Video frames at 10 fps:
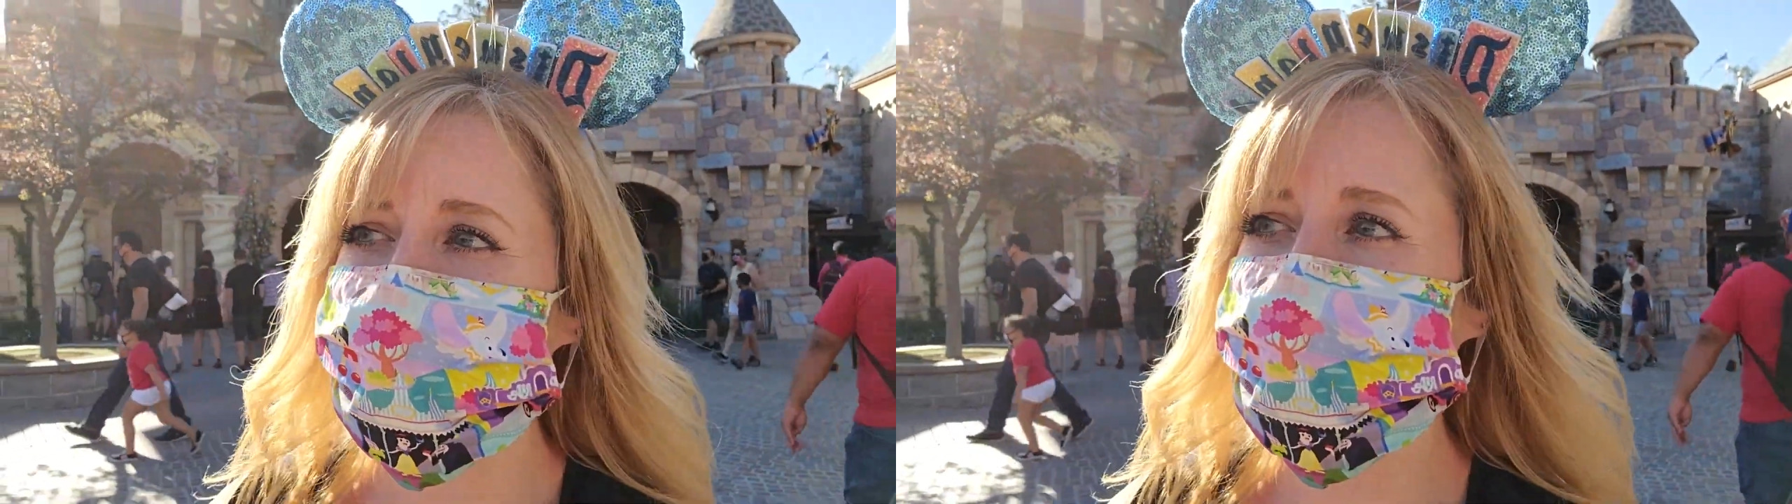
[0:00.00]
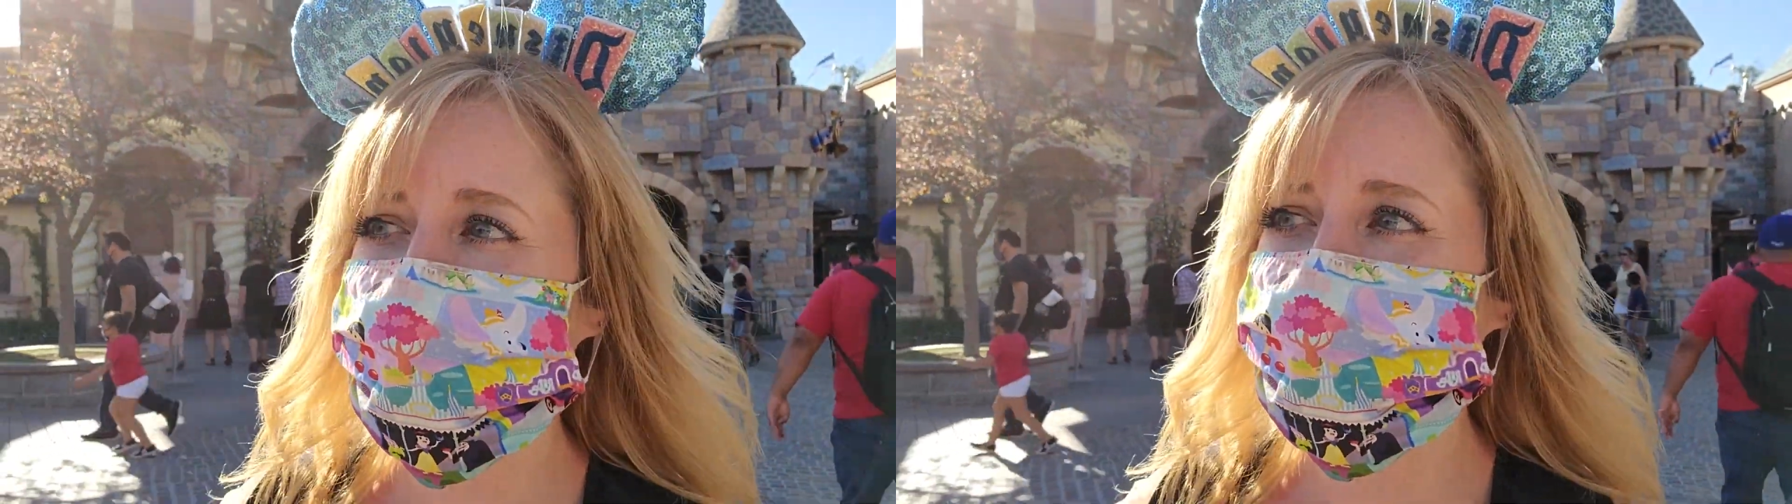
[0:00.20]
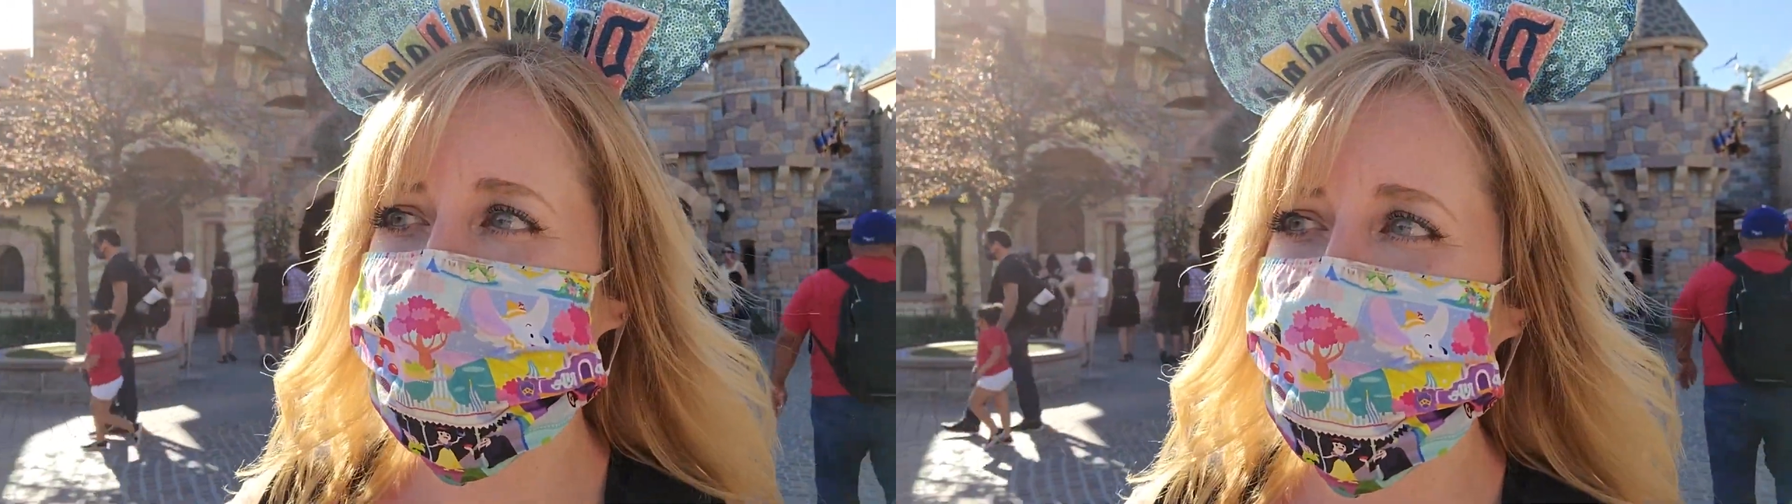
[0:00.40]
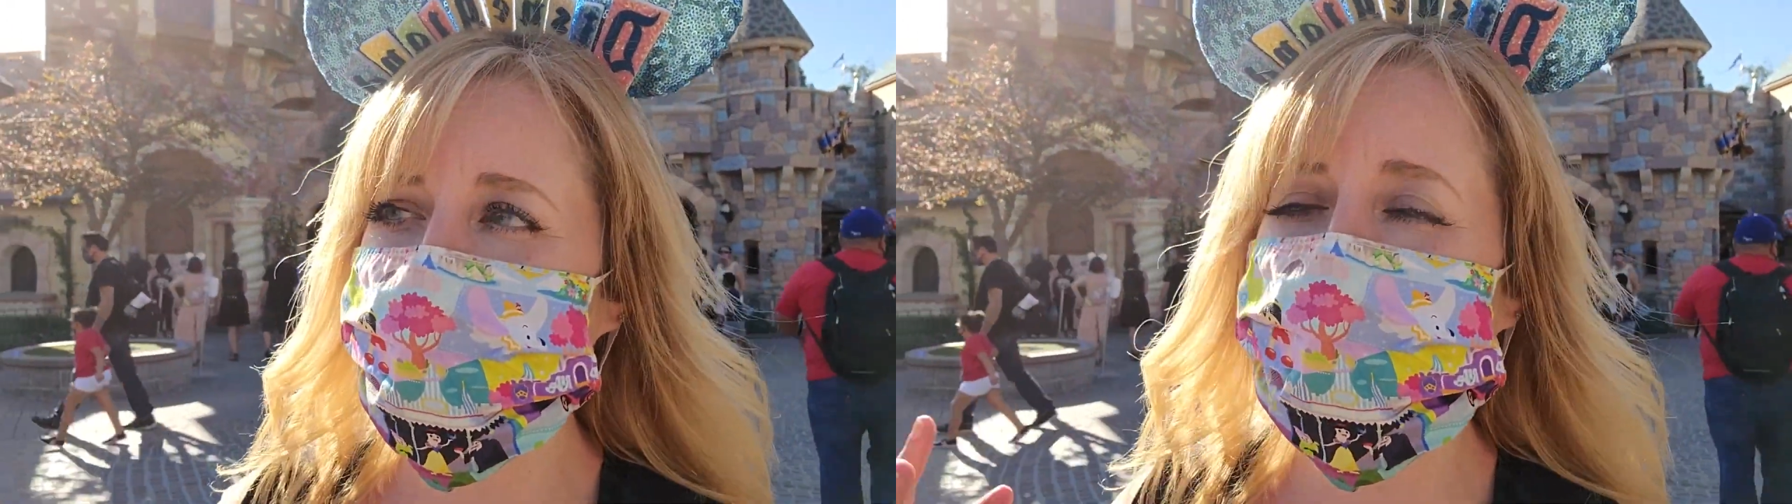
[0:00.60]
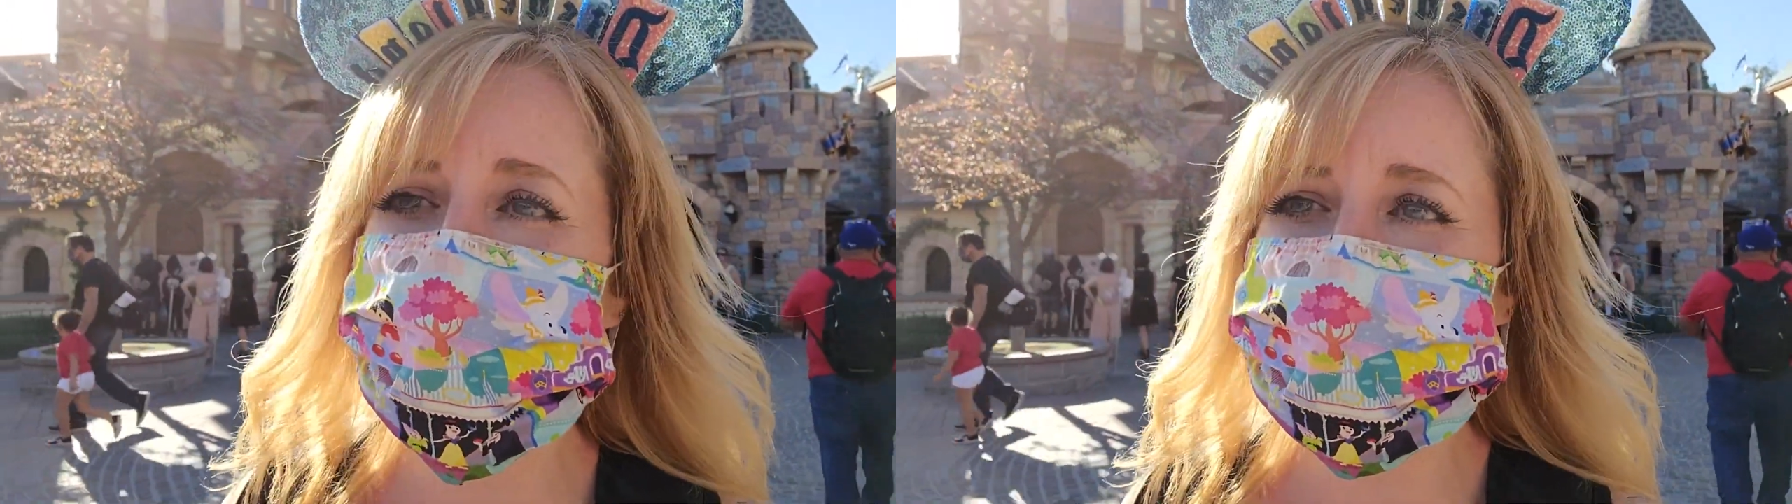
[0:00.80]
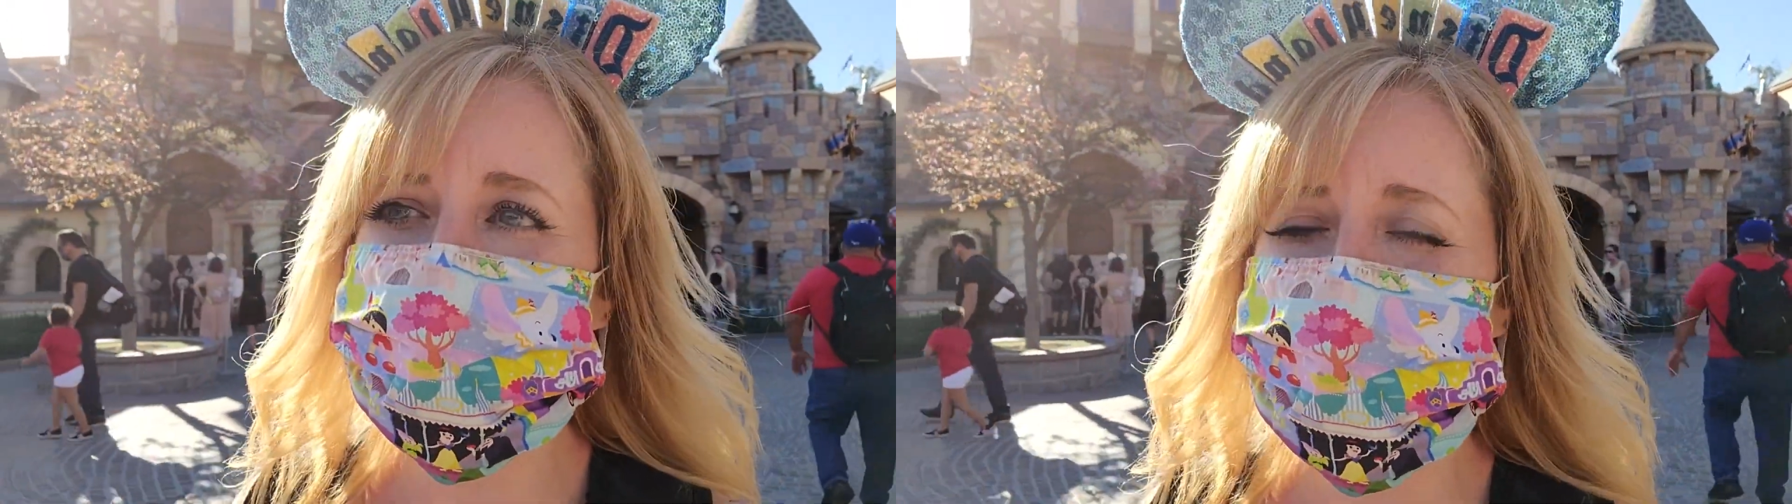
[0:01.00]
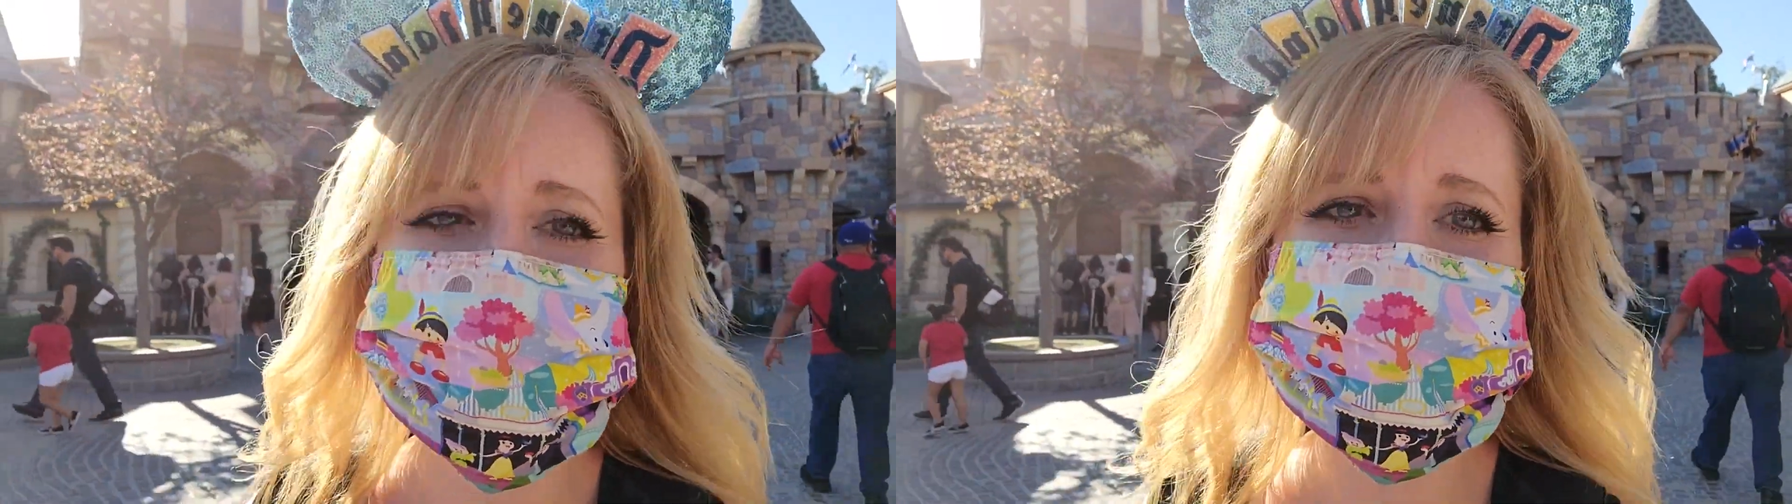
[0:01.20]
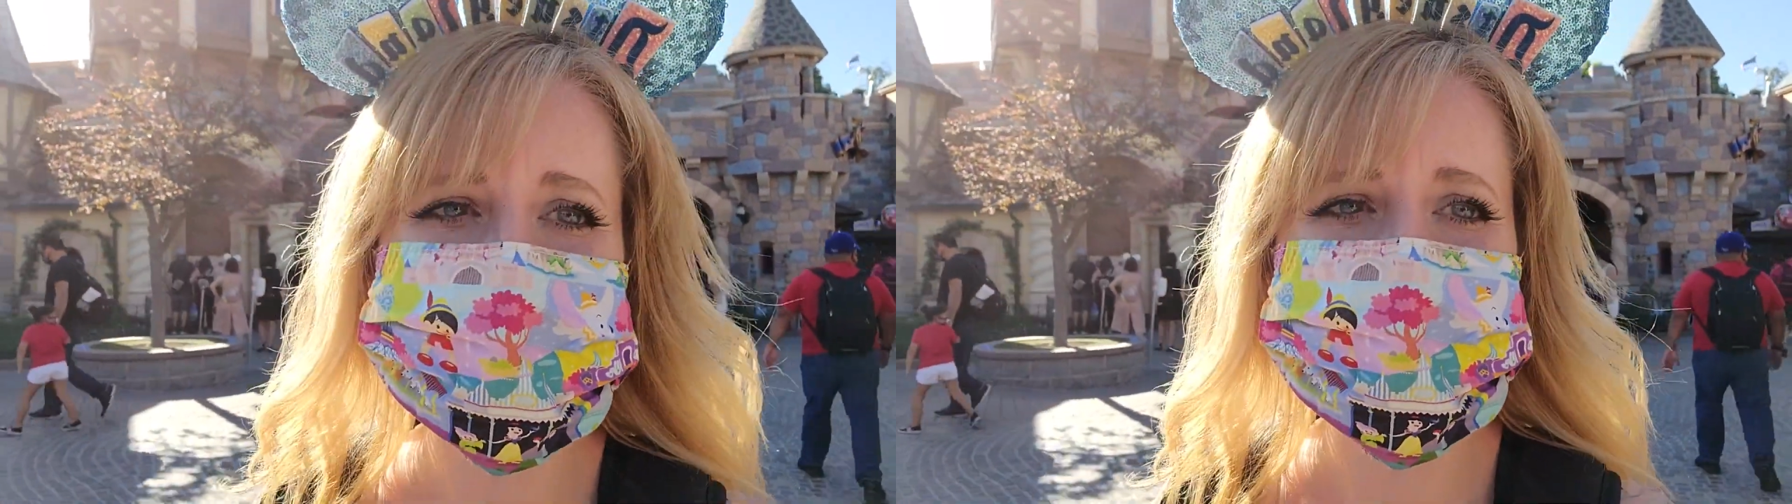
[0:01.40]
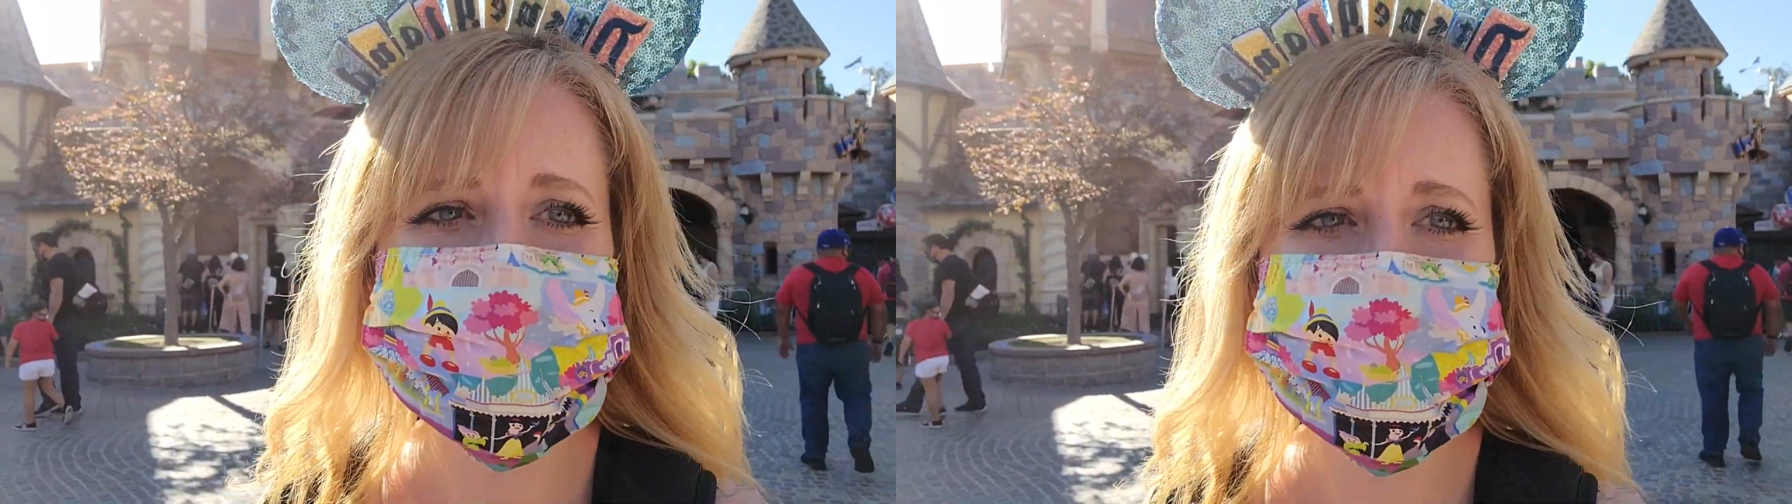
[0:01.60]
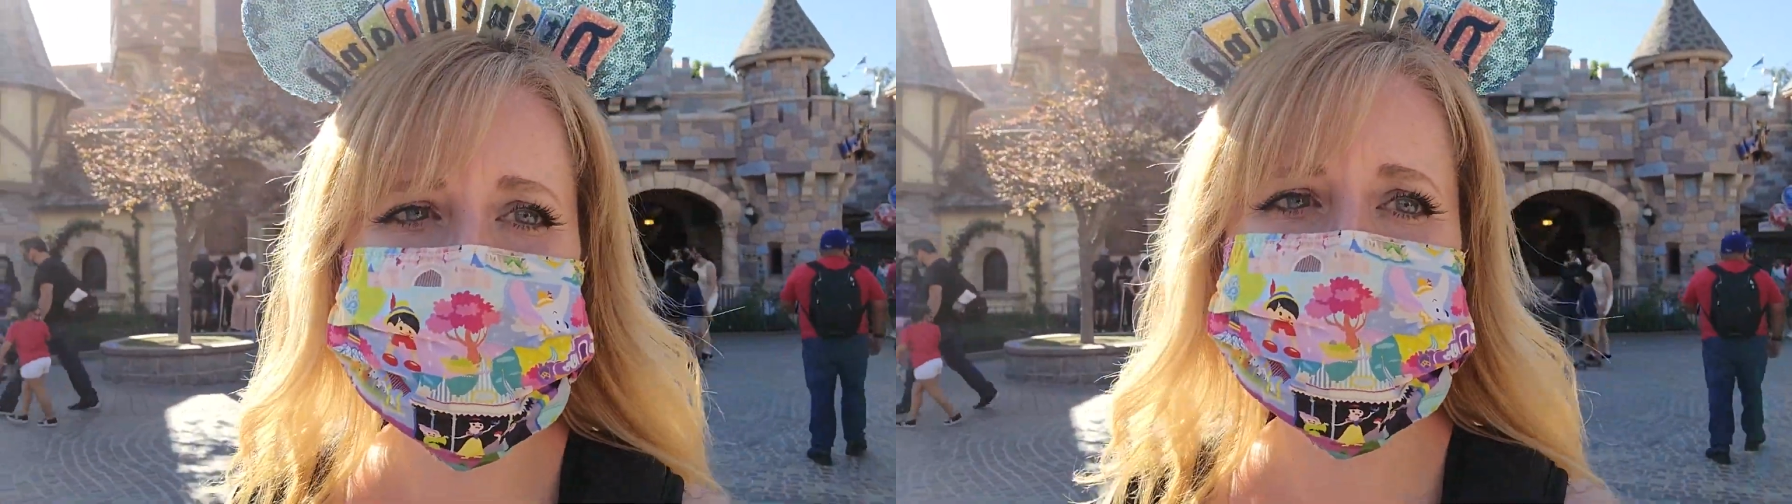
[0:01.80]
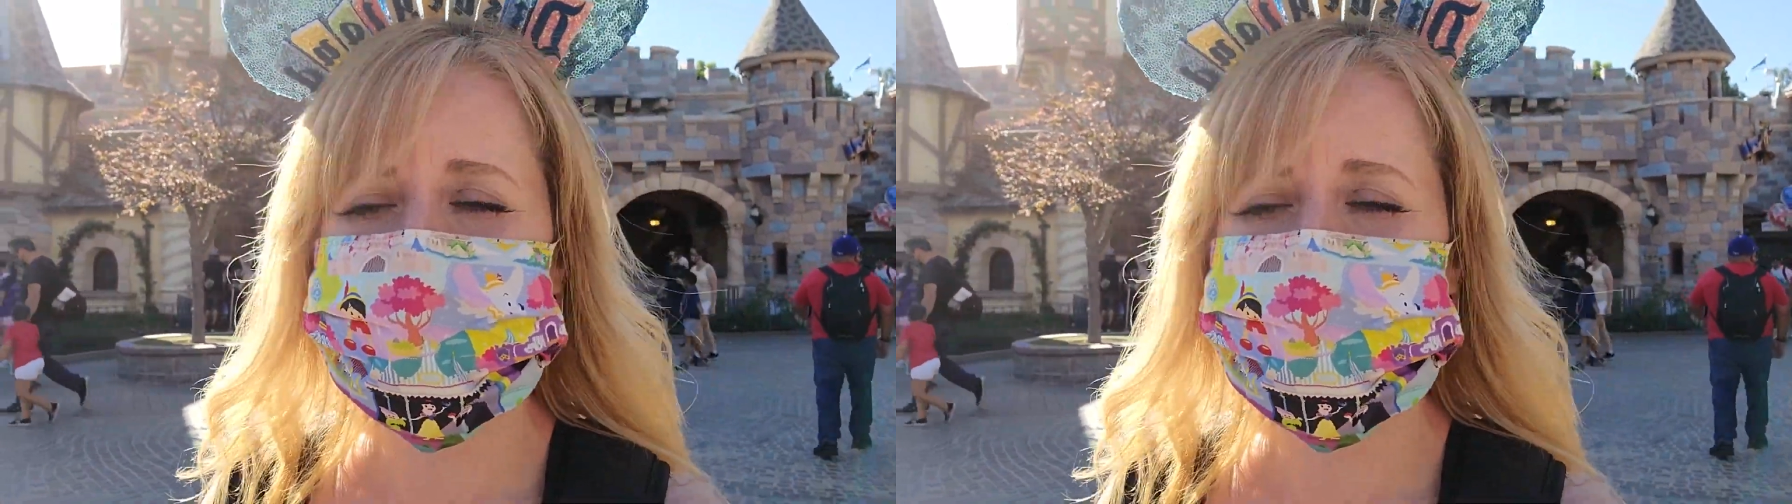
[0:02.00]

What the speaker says: the wood alligators